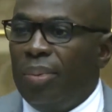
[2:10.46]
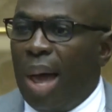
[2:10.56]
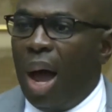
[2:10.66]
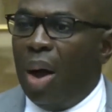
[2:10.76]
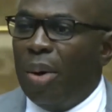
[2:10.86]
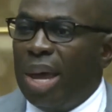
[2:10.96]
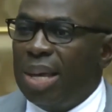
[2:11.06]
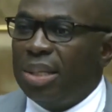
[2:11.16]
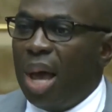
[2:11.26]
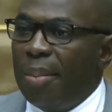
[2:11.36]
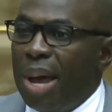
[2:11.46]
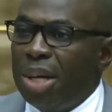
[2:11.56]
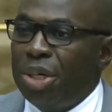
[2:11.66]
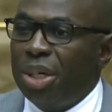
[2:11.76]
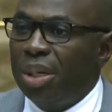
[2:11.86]
now is how
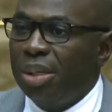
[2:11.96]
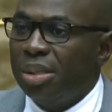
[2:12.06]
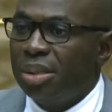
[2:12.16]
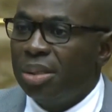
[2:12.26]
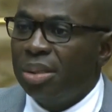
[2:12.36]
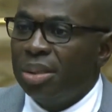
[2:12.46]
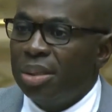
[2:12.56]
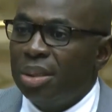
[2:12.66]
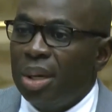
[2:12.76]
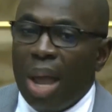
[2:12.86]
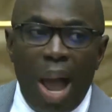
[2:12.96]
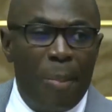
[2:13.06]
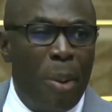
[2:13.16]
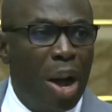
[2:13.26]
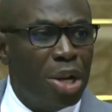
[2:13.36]
much? A
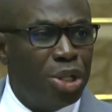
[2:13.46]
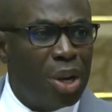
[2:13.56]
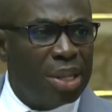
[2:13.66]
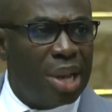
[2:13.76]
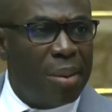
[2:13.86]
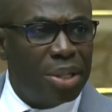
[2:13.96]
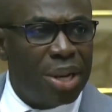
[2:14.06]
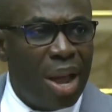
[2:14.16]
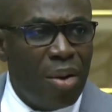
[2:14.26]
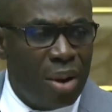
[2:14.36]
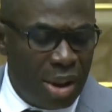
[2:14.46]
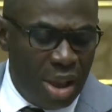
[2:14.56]
pound of sugar is how much now?